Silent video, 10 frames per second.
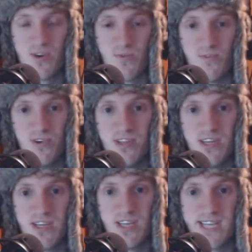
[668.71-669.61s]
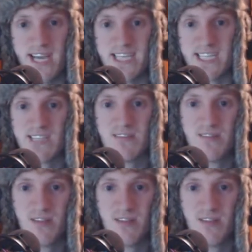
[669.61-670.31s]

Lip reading: really contest